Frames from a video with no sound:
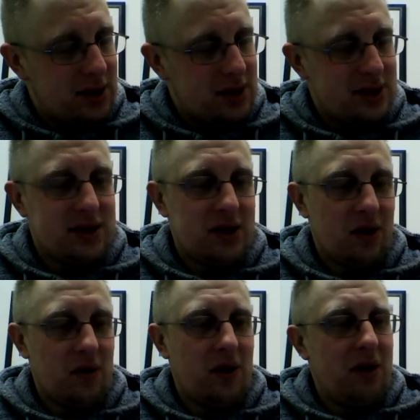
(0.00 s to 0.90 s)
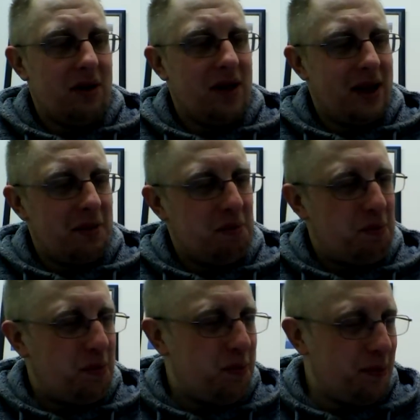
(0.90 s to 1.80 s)
So,
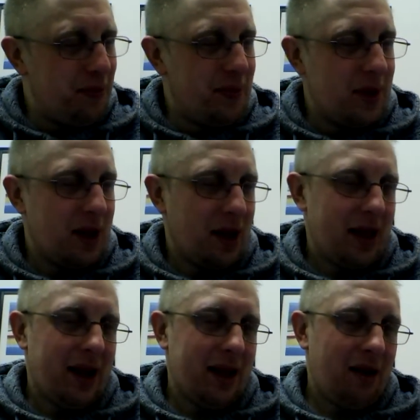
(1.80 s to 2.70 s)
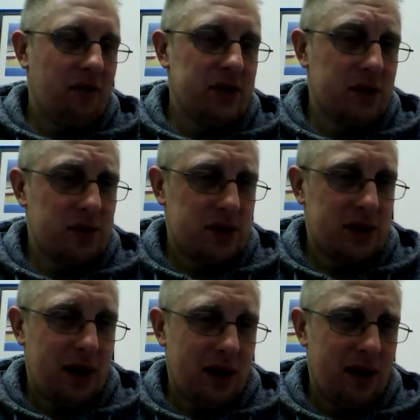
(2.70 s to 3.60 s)
yeah, that obviously was
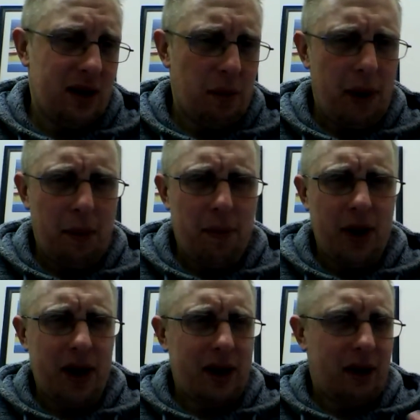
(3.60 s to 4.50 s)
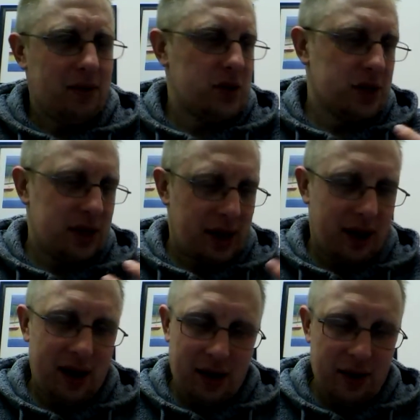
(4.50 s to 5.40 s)
a bad pick. I was caught
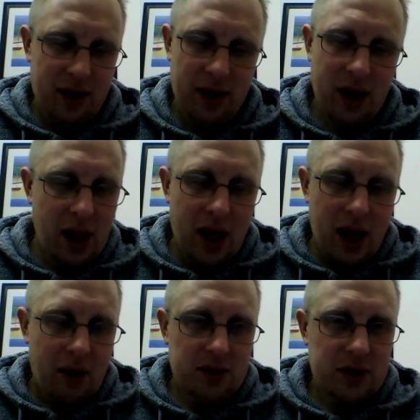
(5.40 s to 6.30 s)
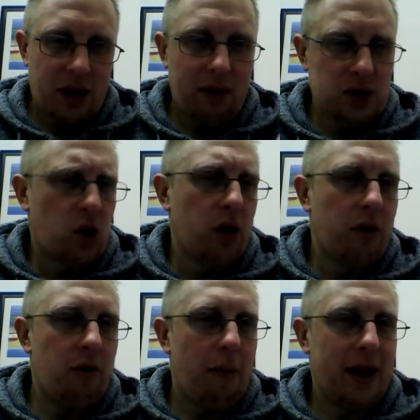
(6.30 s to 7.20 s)
up
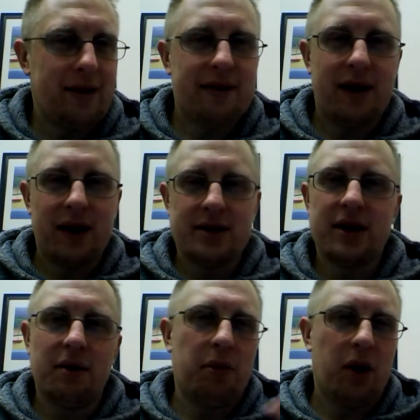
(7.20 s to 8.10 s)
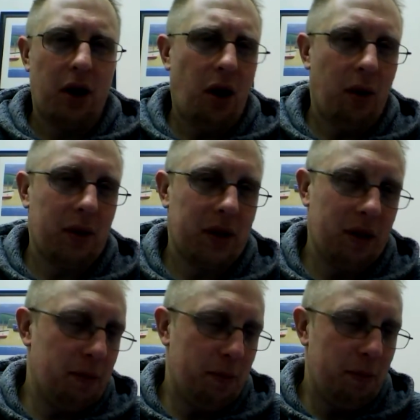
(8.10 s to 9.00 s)
romanticising Bernard Hop,
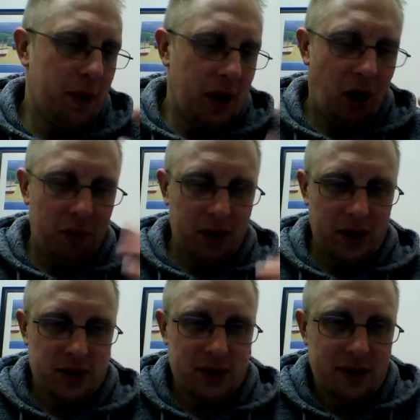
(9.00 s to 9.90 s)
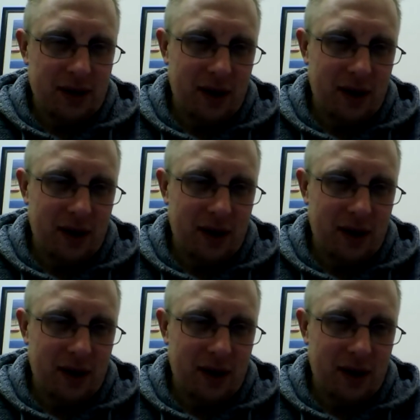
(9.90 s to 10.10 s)
the B-Hop legend,